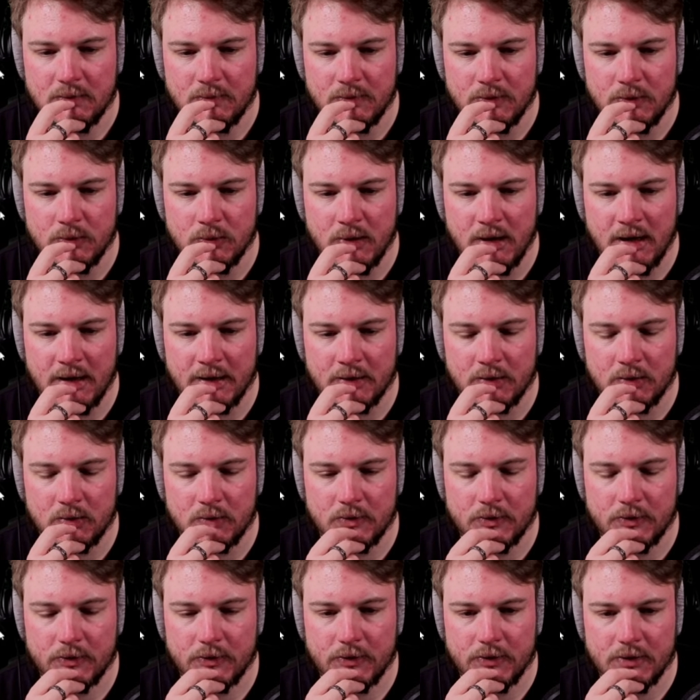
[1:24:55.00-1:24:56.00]
view
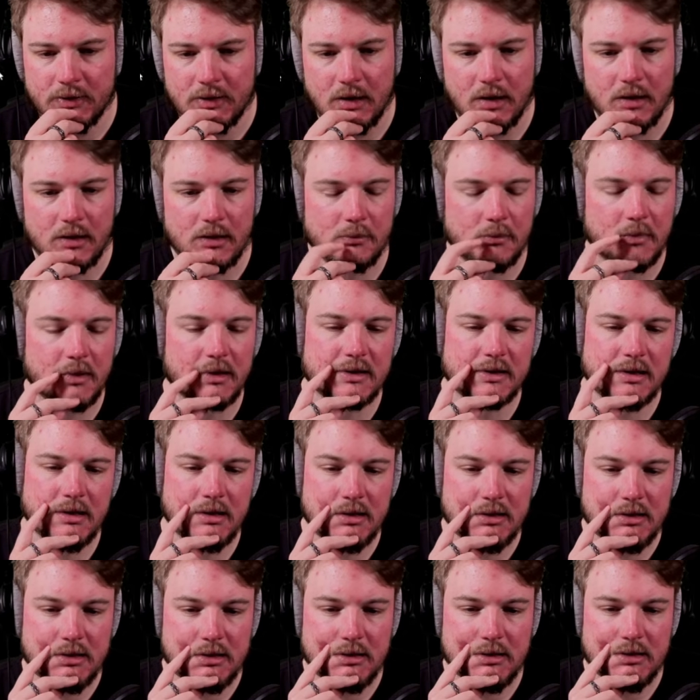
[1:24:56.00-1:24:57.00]
angles. Yeah, that makes
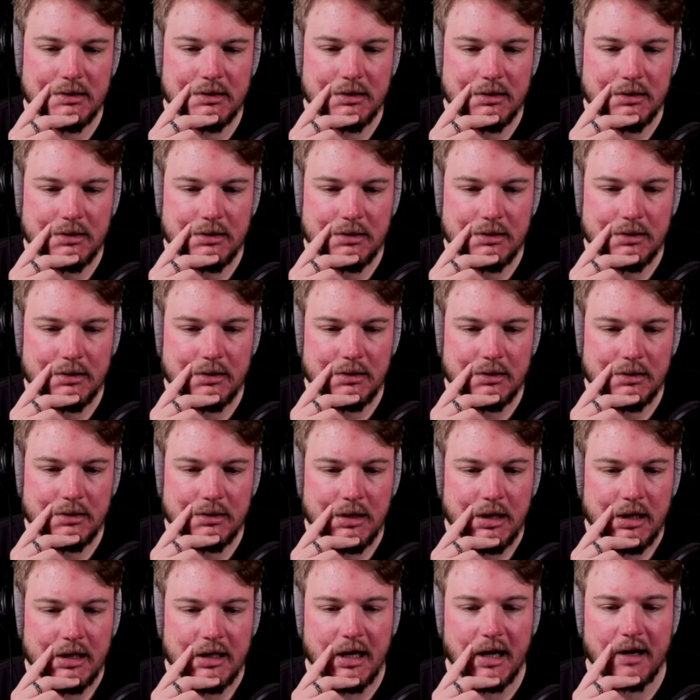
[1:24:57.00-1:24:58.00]
sense.
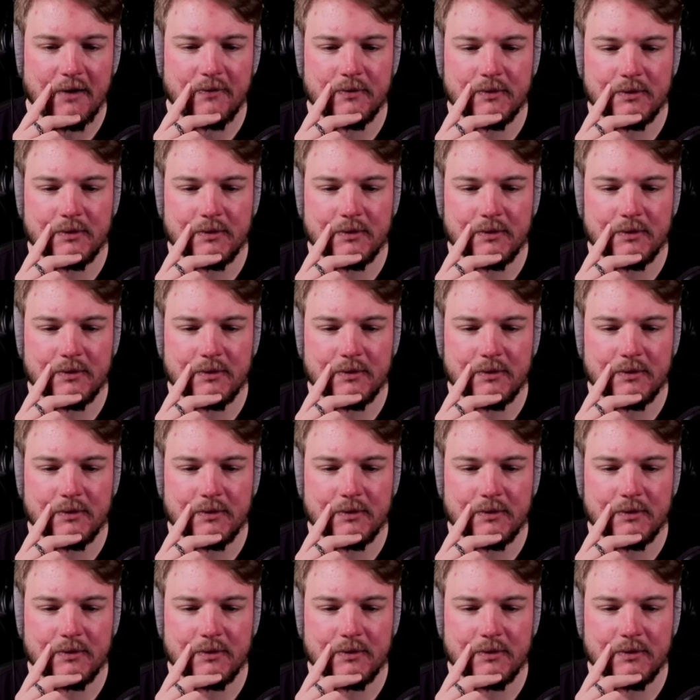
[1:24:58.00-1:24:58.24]
You